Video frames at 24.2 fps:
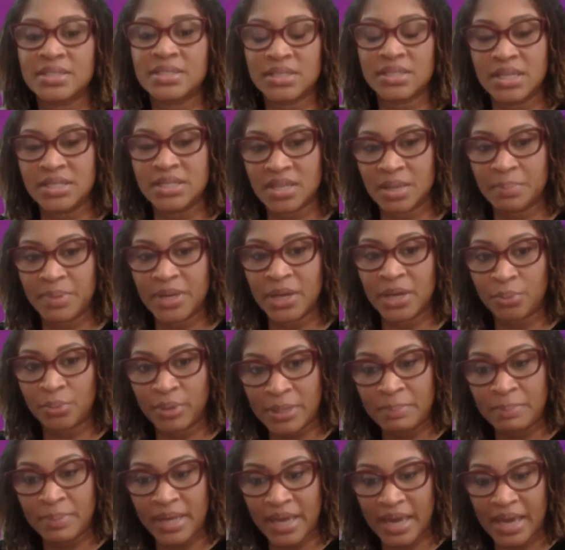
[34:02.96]
biases could be
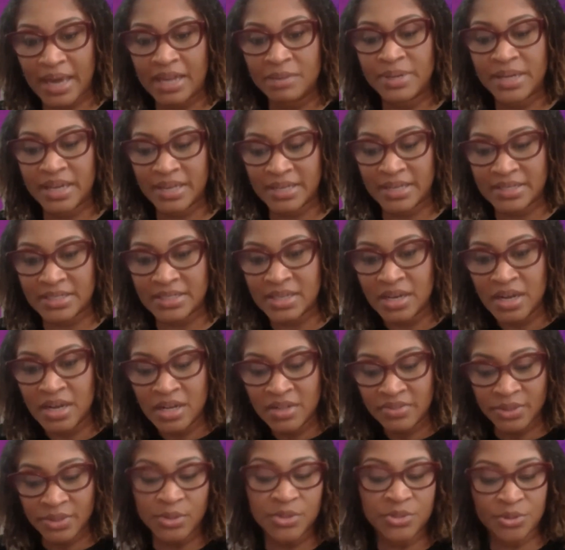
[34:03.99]
creeping in, because
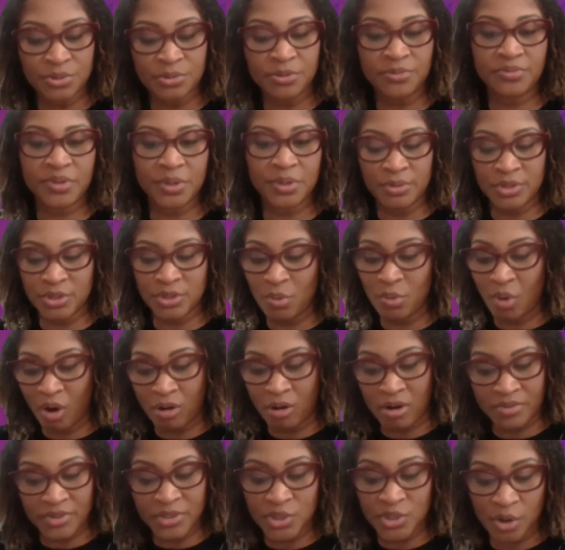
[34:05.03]
those are the folks
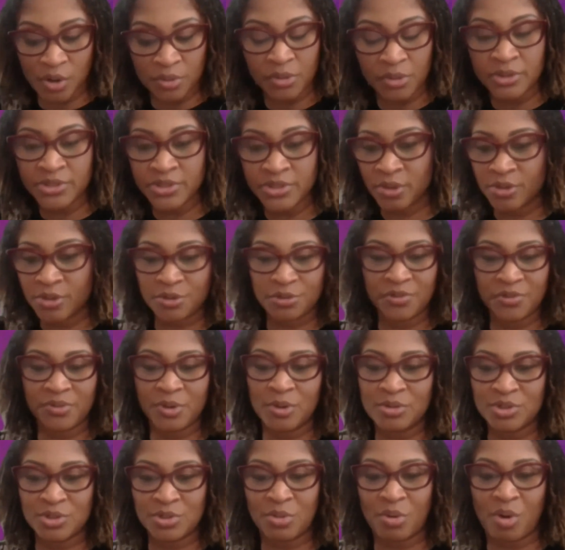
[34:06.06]
who are the donors. Those are
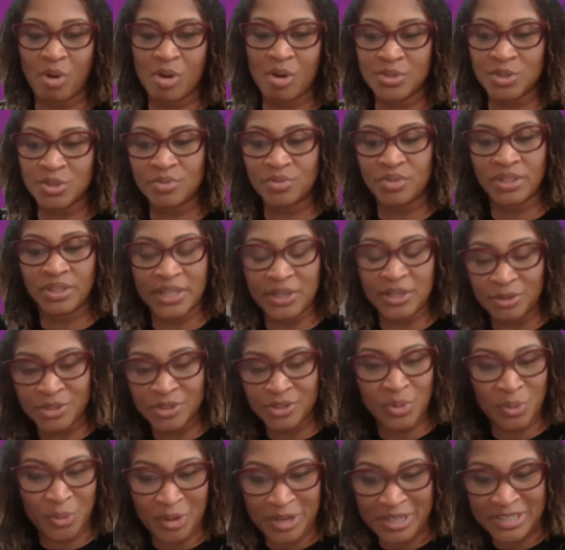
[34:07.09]
the folks who are also the
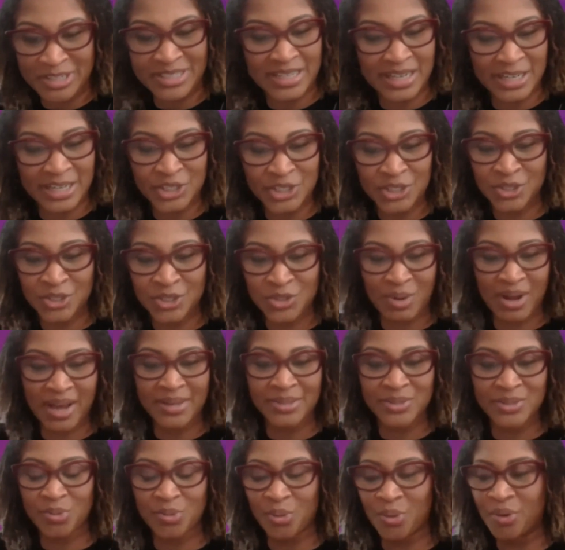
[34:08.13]
leaders in organizations,
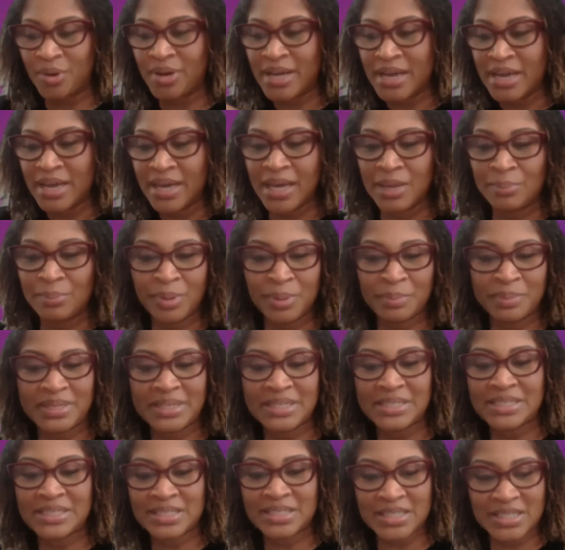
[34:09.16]
right? So they're
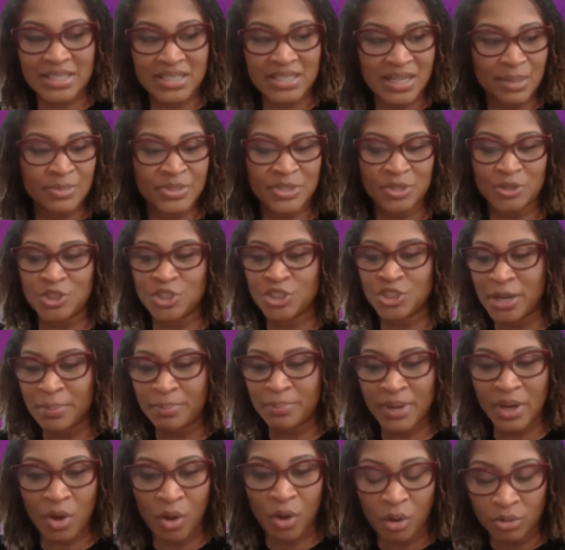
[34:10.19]
implementing systems, they're
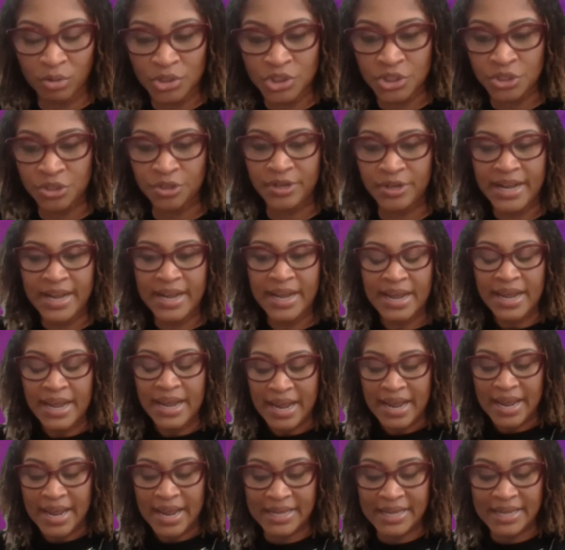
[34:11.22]
shaping culture.
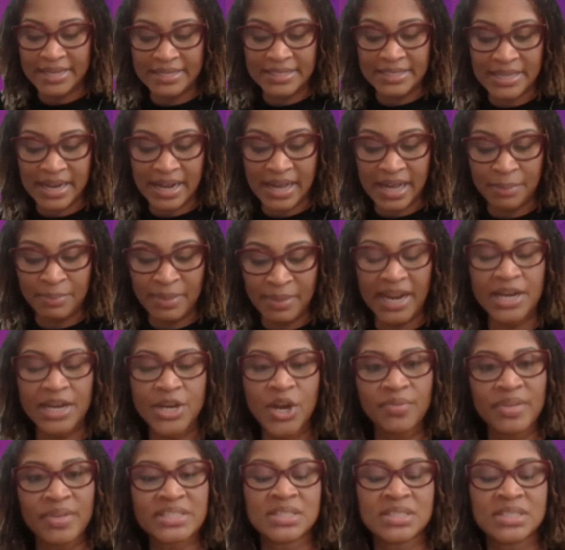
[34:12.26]
And I
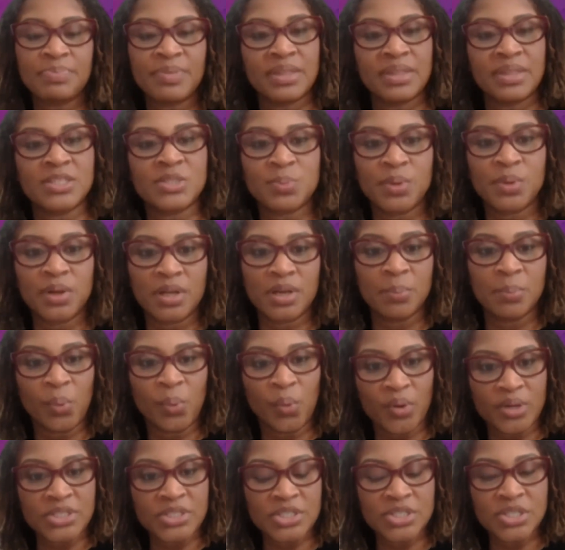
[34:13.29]
know that's something that's really
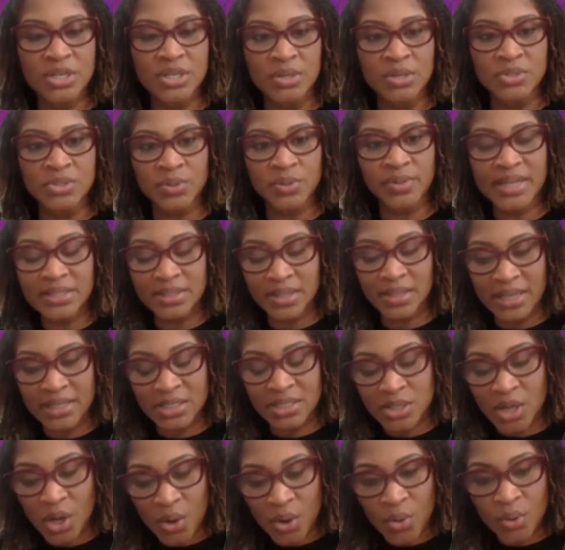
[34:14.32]
important to you. So
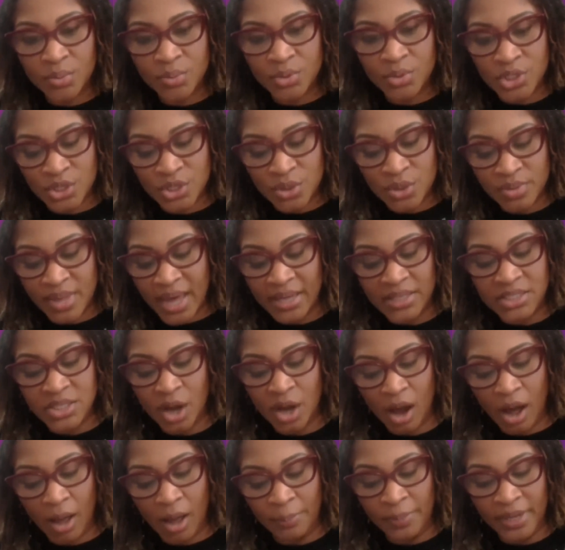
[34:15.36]
let's go to that
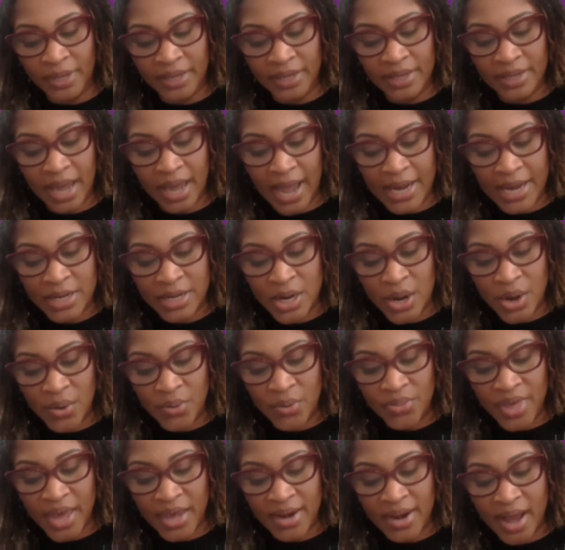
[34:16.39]
topic. I
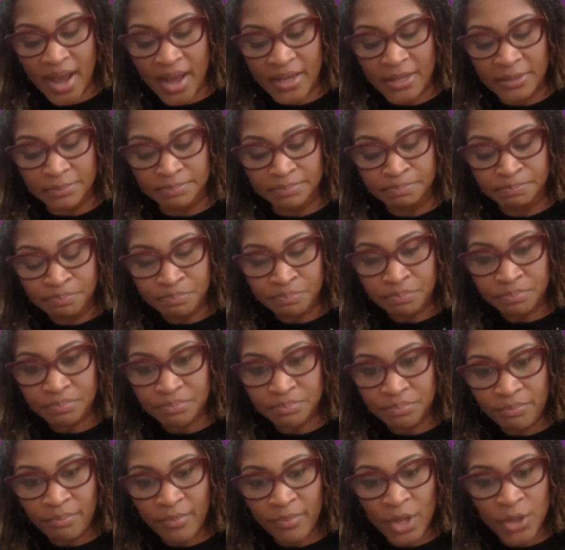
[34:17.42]
know that
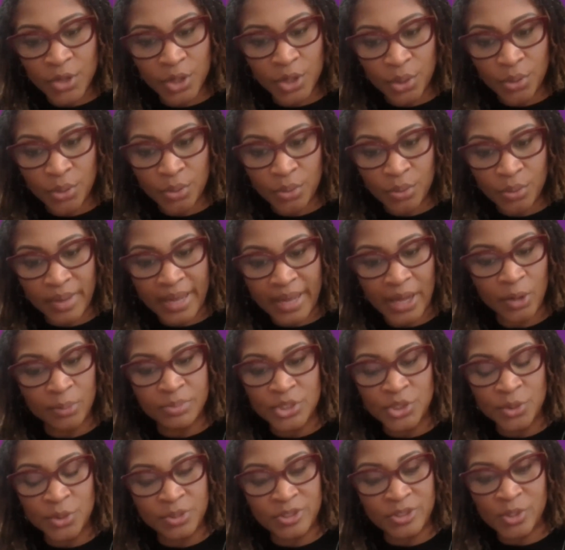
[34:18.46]
you
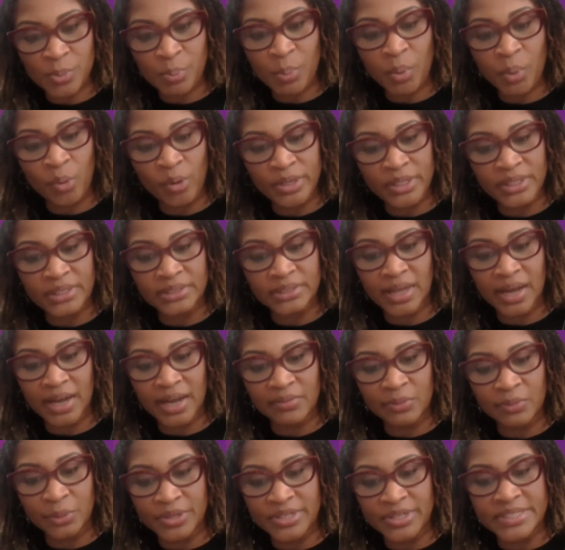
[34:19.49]
help to support a
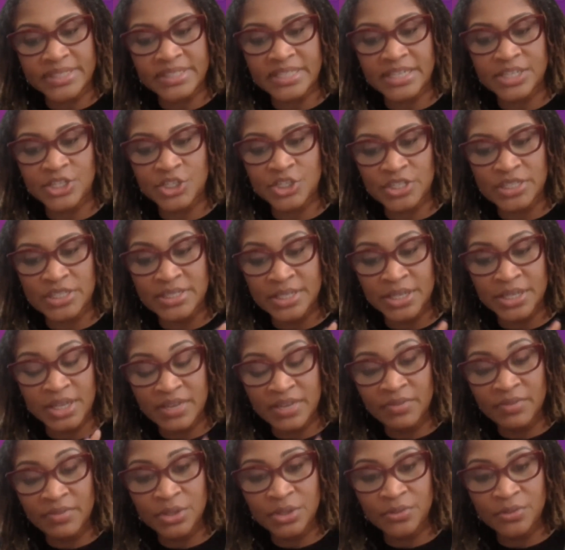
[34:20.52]
lot of organizations, and
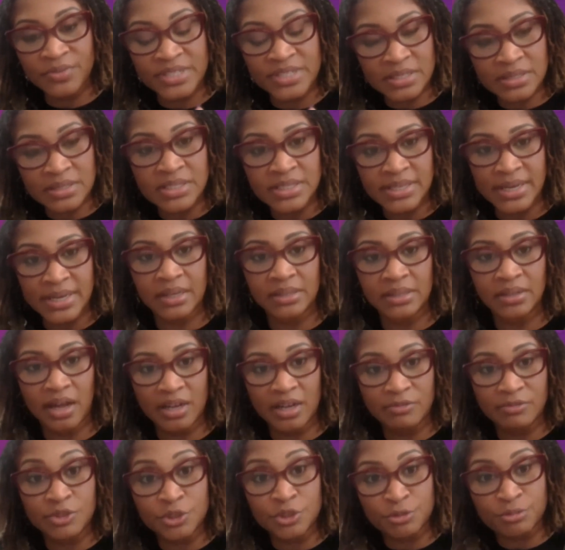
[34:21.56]
even you facilitate a
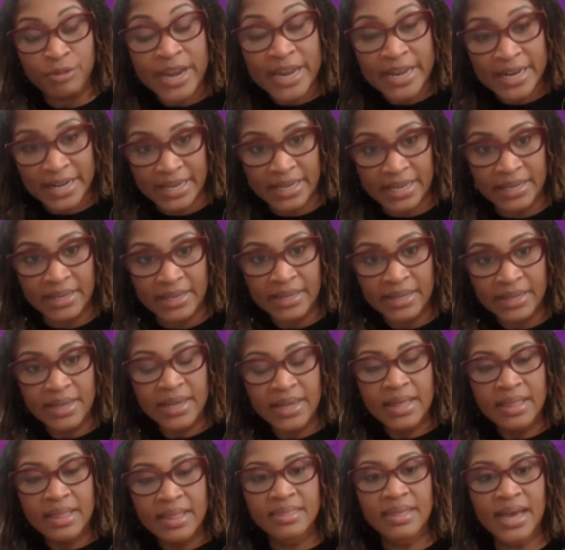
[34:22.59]
lot of training
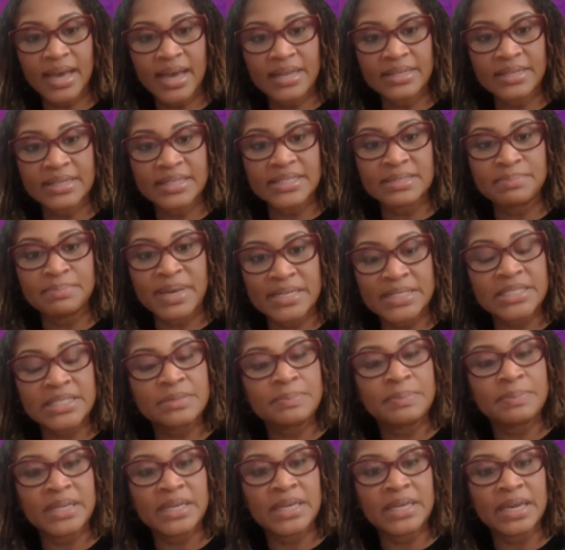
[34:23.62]
that is meant
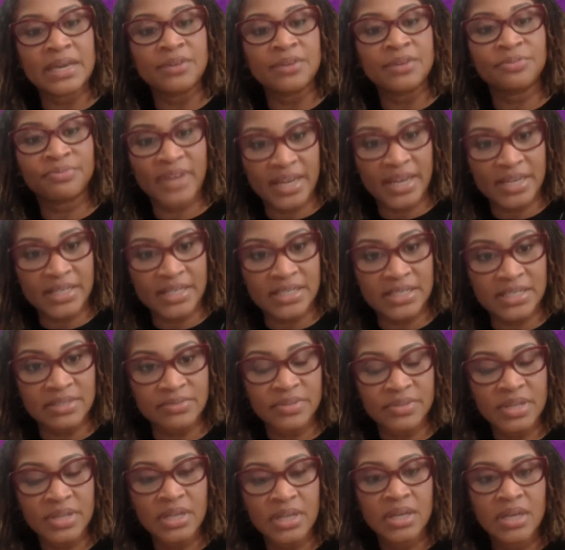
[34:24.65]
to be
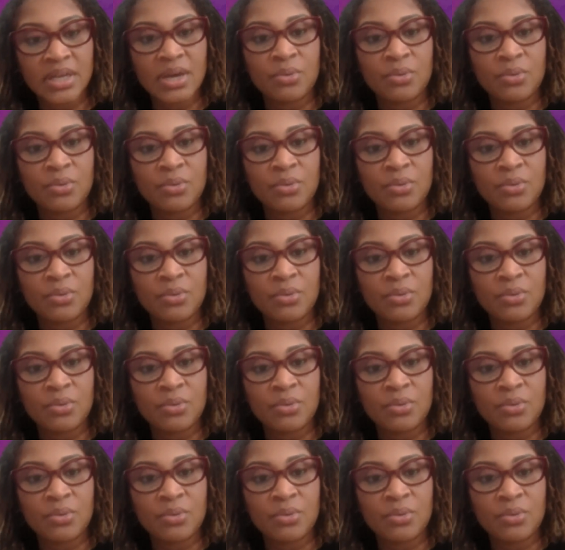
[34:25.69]
effective.